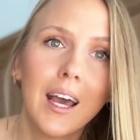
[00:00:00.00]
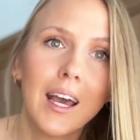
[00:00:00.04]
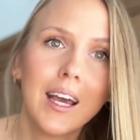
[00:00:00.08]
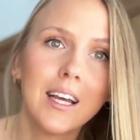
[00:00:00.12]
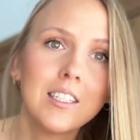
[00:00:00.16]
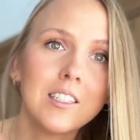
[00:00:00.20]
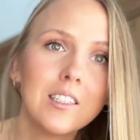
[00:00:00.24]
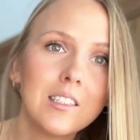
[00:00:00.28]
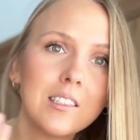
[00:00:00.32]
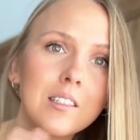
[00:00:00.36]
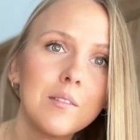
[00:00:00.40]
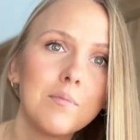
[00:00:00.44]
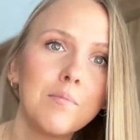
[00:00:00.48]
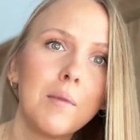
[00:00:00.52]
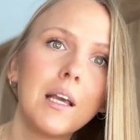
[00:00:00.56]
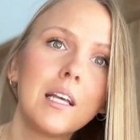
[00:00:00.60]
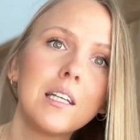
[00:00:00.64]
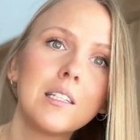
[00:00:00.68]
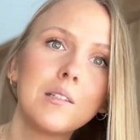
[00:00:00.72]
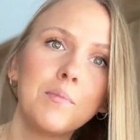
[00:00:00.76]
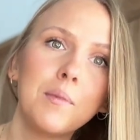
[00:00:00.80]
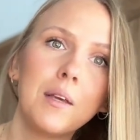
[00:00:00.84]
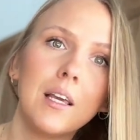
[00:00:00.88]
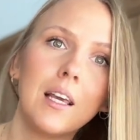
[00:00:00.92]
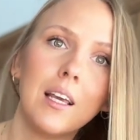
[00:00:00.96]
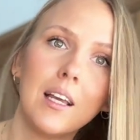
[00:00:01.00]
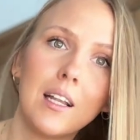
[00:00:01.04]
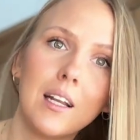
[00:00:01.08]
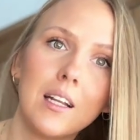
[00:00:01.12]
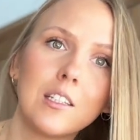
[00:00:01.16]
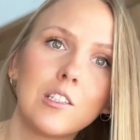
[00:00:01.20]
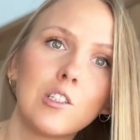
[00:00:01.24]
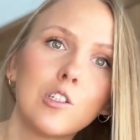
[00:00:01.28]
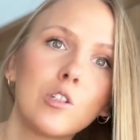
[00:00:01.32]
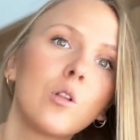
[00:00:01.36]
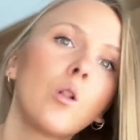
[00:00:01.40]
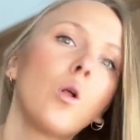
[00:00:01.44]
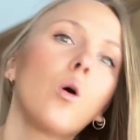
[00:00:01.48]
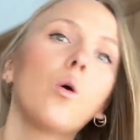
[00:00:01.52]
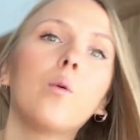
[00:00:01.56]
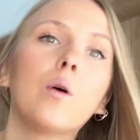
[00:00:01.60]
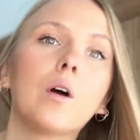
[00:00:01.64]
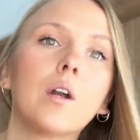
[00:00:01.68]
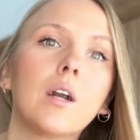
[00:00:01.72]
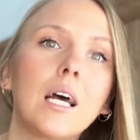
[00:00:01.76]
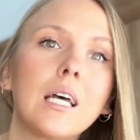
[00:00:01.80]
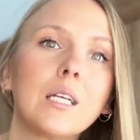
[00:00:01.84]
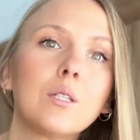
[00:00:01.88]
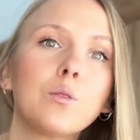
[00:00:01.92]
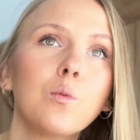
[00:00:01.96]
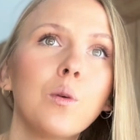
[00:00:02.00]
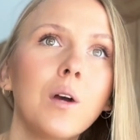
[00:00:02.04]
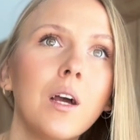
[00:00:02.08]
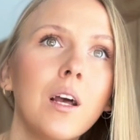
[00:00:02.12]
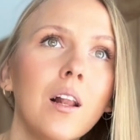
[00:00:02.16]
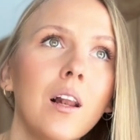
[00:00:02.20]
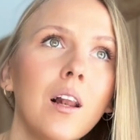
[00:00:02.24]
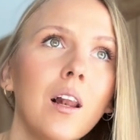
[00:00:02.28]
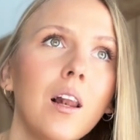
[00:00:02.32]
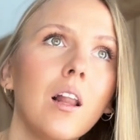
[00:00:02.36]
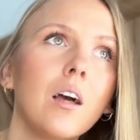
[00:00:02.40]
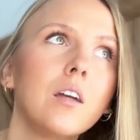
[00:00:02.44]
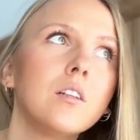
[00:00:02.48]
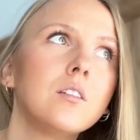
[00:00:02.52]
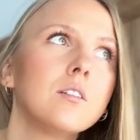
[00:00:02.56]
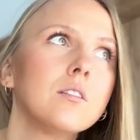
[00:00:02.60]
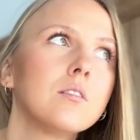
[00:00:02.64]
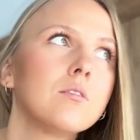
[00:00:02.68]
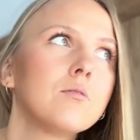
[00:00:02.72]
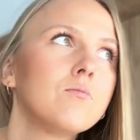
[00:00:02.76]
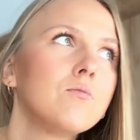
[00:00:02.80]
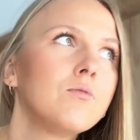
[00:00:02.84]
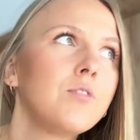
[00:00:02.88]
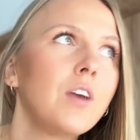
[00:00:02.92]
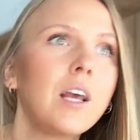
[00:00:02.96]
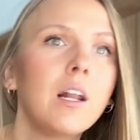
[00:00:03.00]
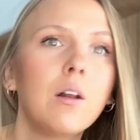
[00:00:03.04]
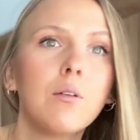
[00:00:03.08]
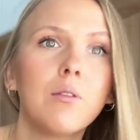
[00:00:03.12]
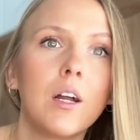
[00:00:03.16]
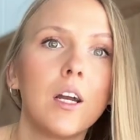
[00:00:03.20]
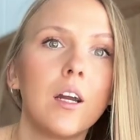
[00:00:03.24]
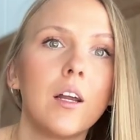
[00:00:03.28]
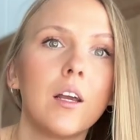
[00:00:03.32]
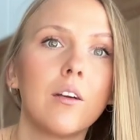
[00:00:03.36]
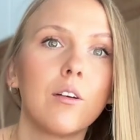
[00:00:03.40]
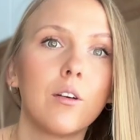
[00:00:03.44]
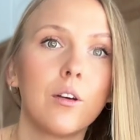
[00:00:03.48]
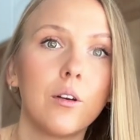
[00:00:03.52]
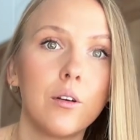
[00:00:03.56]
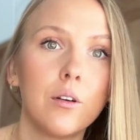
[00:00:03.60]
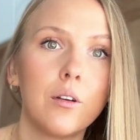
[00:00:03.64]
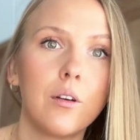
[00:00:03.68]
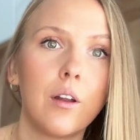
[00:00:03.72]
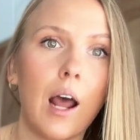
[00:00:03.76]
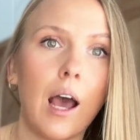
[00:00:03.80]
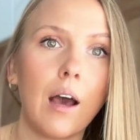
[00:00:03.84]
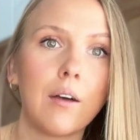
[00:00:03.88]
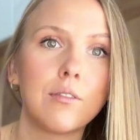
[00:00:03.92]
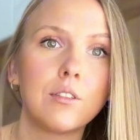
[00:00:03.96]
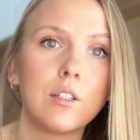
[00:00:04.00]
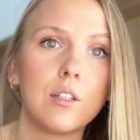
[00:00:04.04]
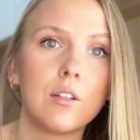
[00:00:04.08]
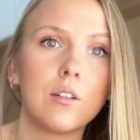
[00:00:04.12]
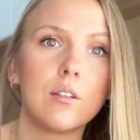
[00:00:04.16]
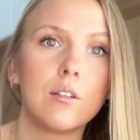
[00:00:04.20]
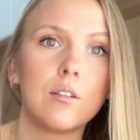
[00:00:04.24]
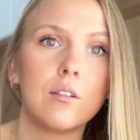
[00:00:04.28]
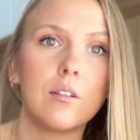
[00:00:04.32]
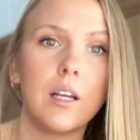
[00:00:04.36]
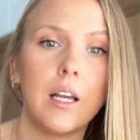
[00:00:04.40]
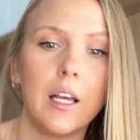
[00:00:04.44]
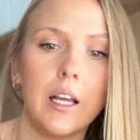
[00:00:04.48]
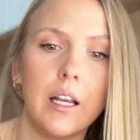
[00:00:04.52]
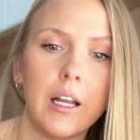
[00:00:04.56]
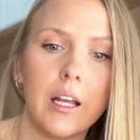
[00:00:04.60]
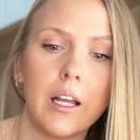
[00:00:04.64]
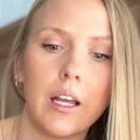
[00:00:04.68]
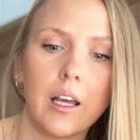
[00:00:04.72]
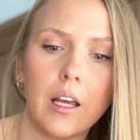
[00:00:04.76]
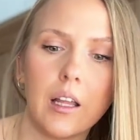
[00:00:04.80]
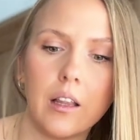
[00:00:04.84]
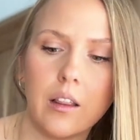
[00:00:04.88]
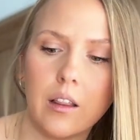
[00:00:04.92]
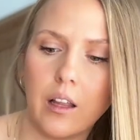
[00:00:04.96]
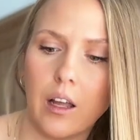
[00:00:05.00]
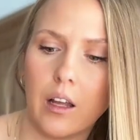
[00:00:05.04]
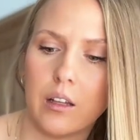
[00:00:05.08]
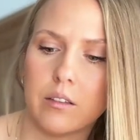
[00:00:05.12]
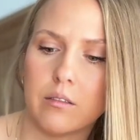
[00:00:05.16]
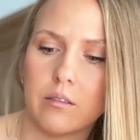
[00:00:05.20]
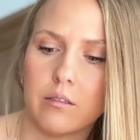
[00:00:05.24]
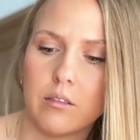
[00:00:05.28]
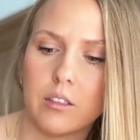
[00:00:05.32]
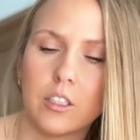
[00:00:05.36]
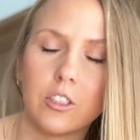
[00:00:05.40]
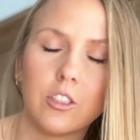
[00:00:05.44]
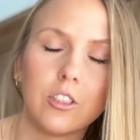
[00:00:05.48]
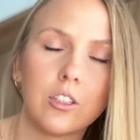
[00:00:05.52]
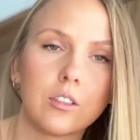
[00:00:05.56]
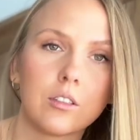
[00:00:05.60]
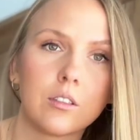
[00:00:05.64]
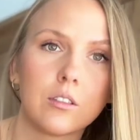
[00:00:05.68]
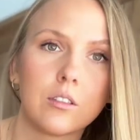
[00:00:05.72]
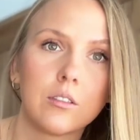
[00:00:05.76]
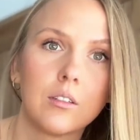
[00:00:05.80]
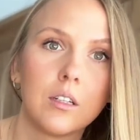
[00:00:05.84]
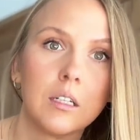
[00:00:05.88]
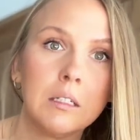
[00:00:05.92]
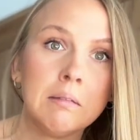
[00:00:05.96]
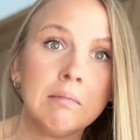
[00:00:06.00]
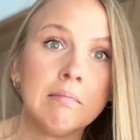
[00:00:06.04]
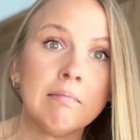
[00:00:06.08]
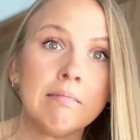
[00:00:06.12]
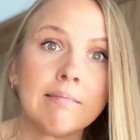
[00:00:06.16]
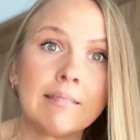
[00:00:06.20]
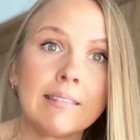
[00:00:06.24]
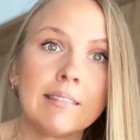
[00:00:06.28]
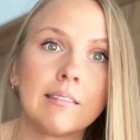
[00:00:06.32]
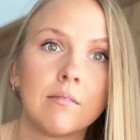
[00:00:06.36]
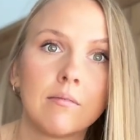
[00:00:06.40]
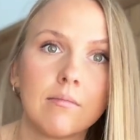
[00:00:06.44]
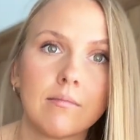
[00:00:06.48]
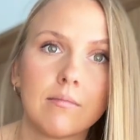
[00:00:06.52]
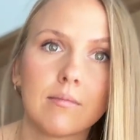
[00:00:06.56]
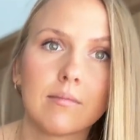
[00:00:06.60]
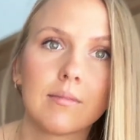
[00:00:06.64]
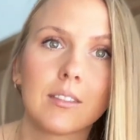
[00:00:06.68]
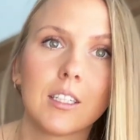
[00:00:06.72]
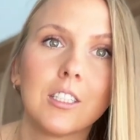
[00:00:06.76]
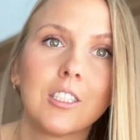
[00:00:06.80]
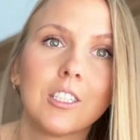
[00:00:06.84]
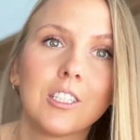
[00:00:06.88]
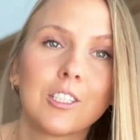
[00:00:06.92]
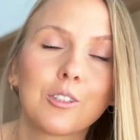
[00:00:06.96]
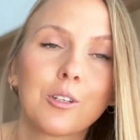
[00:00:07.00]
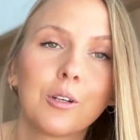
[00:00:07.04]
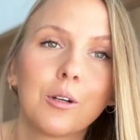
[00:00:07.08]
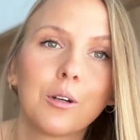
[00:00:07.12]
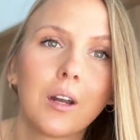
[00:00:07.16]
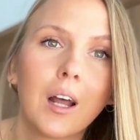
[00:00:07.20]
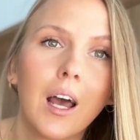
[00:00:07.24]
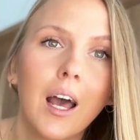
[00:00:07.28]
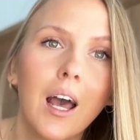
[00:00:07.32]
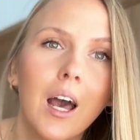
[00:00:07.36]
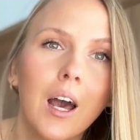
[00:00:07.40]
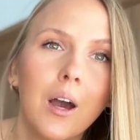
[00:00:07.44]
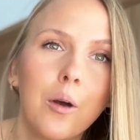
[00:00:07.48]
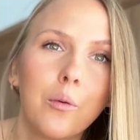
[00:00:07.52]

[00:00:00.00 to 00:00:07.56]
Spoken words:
It just makes me eat it slower as well. I just feel very good after eating it, and it's just good.